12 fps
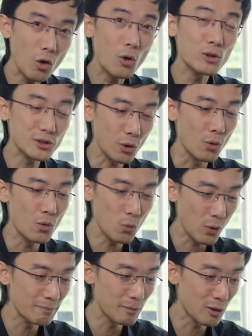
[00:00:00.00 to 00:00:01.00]
Also,
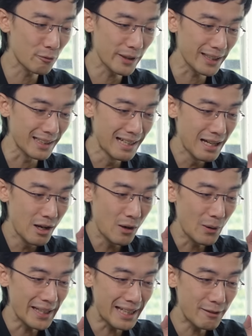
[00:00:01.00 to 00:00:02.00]
one more thing,
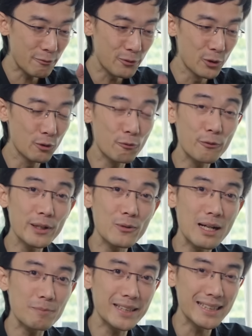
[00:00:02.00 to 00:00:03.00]
if you fill
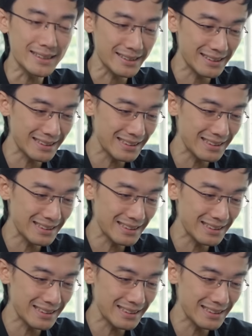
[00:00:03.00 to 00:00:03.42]
up this,